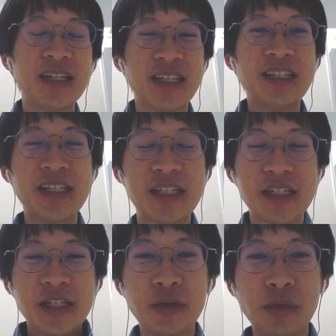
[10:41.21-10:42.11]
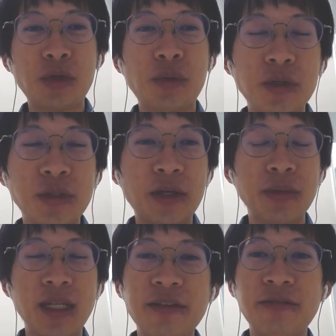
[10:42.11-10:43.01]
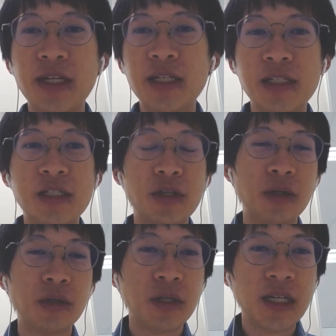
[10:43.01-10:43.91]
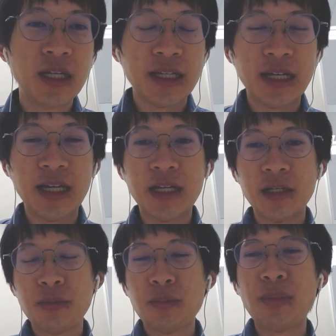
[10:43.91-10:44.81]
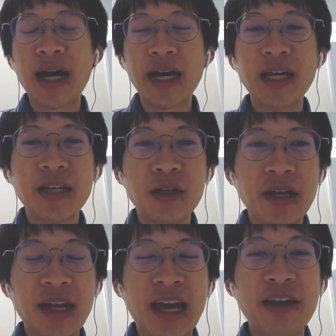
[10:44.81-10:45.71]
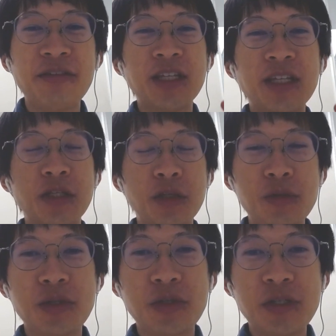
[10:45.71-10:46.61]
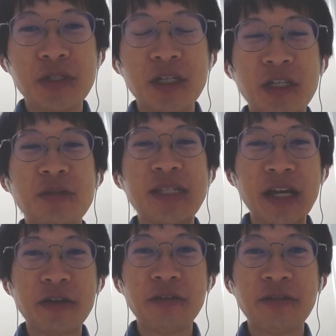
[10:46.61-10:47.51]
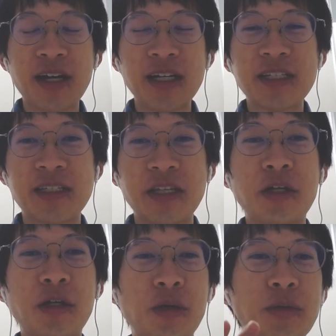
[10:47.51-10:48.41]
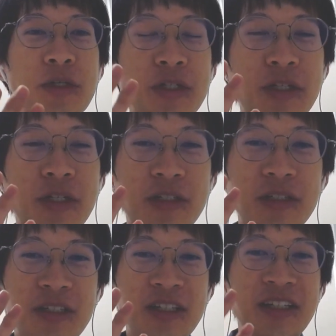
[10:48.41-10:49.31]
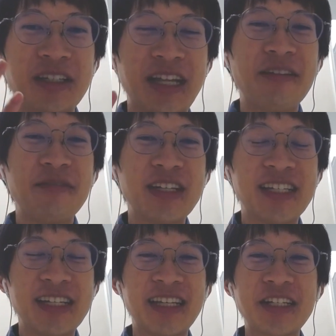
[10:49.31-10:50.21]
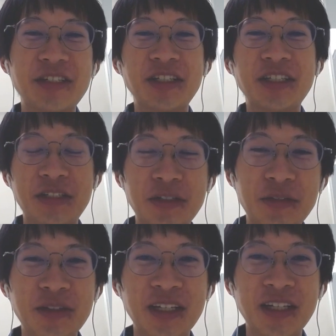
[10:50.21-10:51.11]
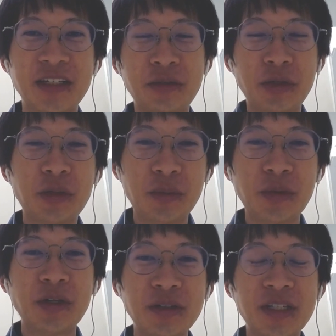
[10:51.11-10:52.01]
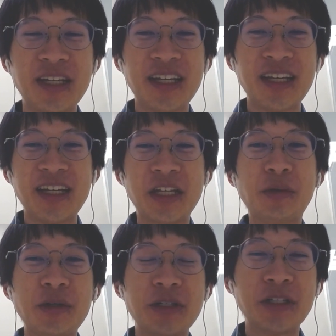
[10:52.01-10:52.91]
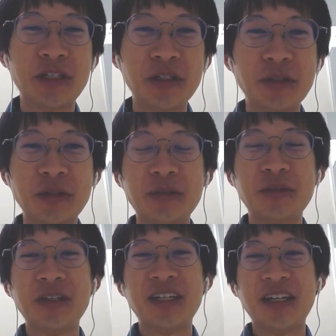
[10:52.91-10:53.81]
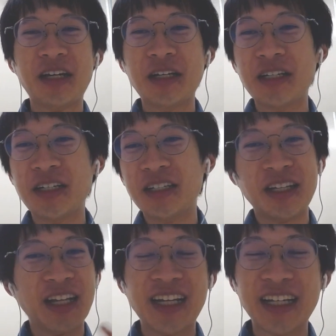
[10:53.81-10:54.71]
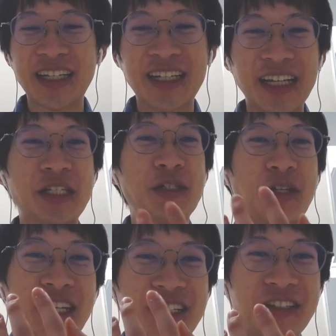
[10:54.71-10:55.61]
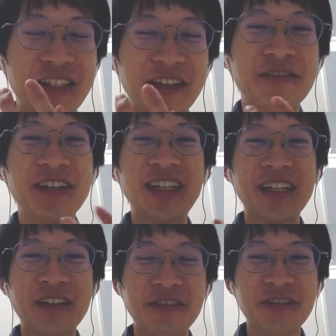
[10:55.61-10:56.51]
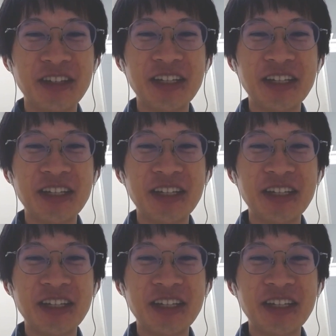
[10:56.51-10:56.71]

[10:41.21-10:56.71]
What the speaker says: this is the real world that we live in. So by having the users to sacrifice their original haptic sensation to the real world in order to like exchange the feeling of